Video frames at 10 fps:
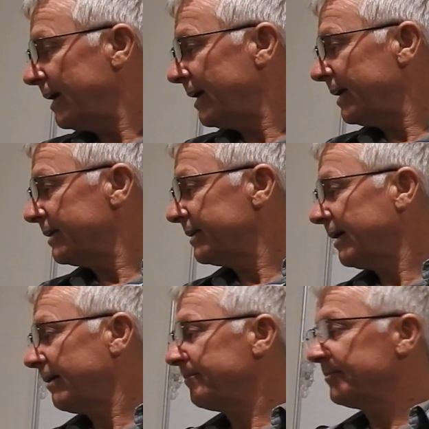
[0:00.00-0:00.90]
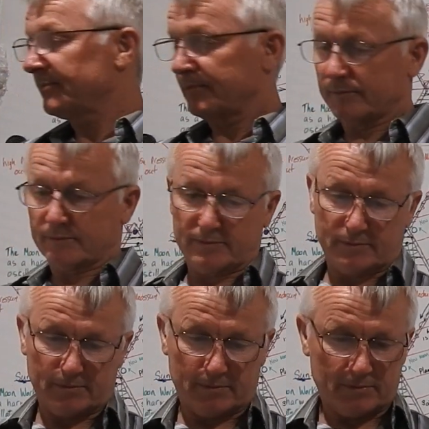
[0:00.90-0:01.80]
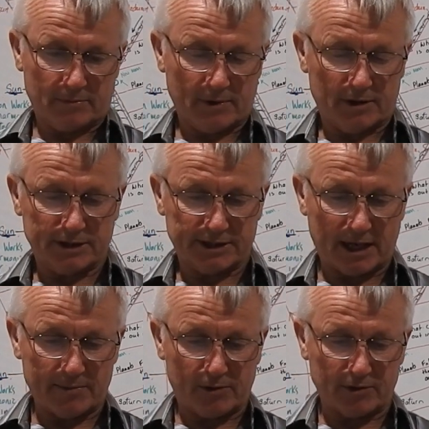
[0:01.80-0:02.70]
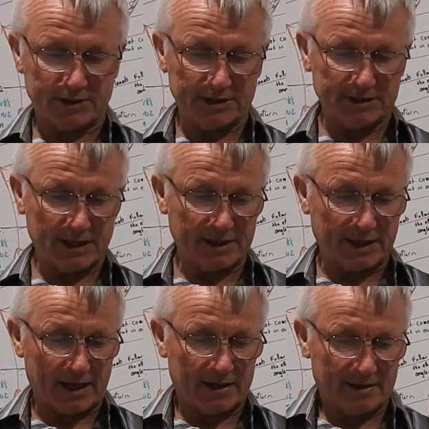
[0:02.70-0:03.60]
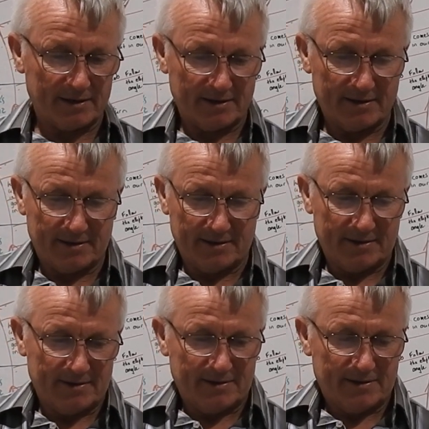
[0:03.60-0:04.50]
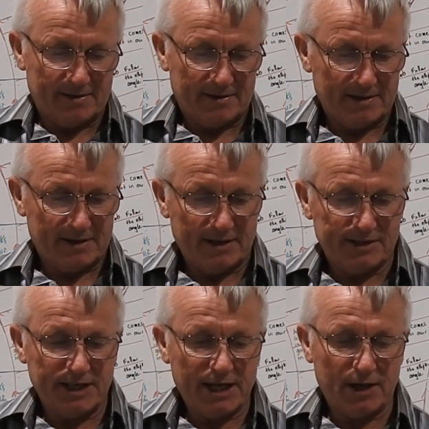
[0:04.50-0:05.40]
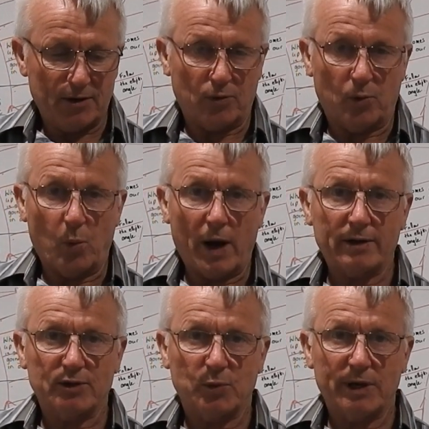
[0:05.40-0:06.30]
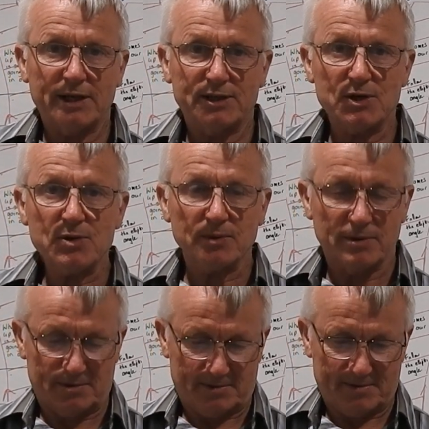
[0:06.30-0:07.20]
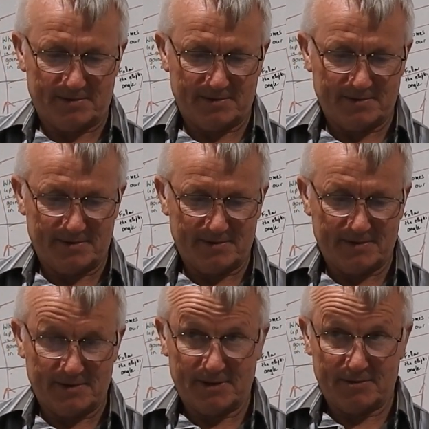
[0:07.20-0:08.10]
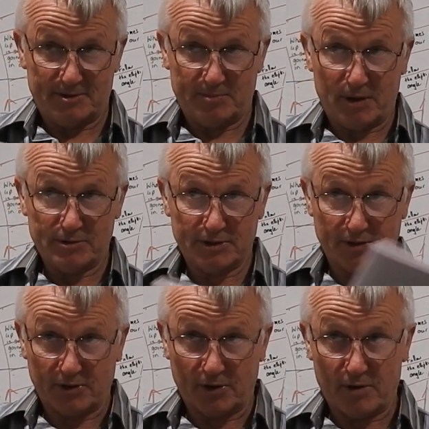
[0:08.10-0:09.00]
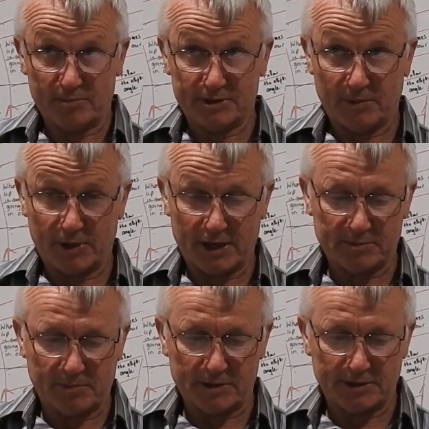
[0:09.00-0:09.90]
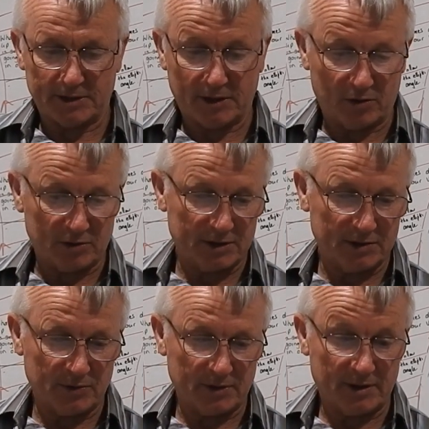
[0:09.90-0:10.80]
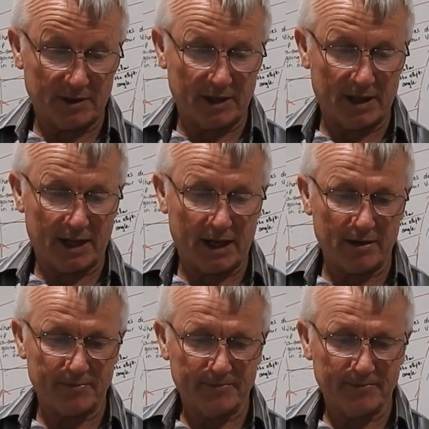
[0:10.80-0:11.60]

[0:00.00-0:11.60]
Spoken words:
And I just came across this the other day. In Ezekiel 1:22. It was posted online, someone else posted, and I looked into it, and there you go.